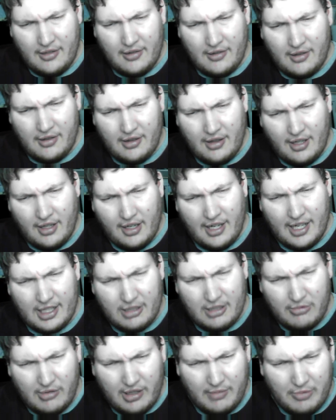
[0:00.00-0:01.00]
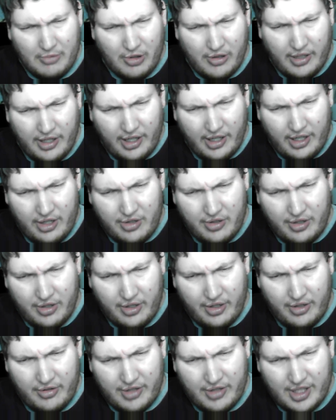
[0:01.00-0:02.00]
The next one I'm going to
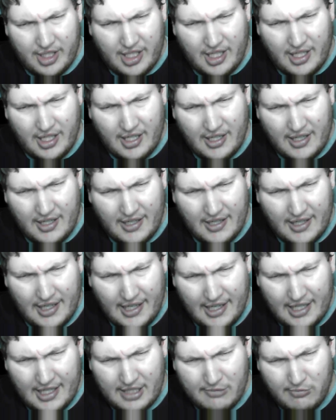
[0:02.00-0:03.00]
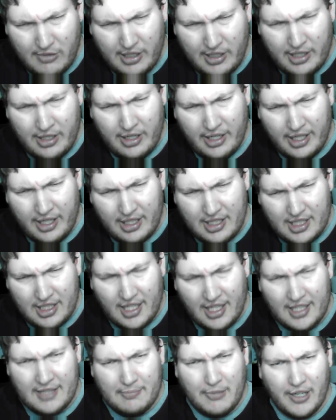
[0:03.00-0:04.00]
introduce is one that's
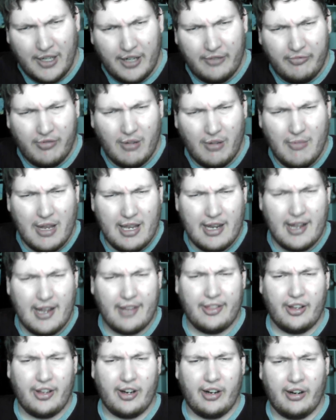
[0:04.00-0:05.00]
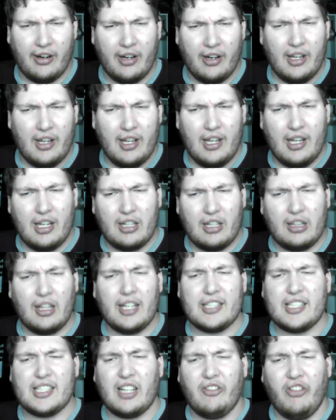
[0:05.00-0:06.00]
inspired from another
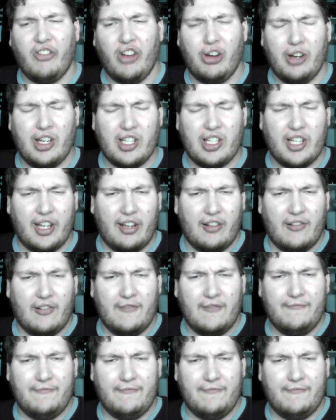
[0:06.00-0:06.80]
classic fairy tale,